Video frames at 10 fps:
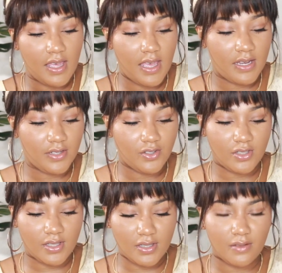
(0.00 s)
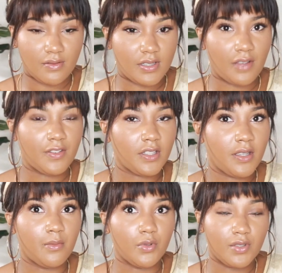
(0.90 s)
and it just is definitely
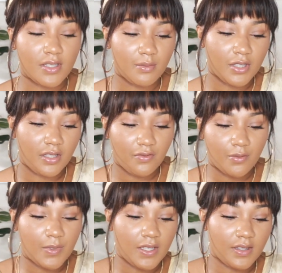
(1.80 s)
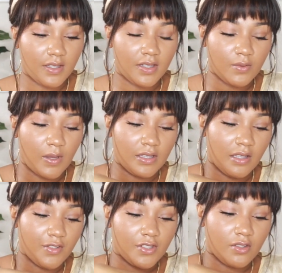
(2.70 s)
a mood stimulant for me. I think that's why I
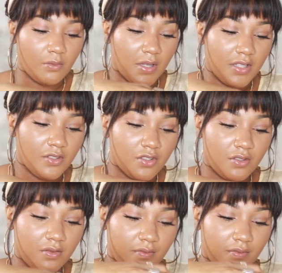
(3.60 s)
love it so much.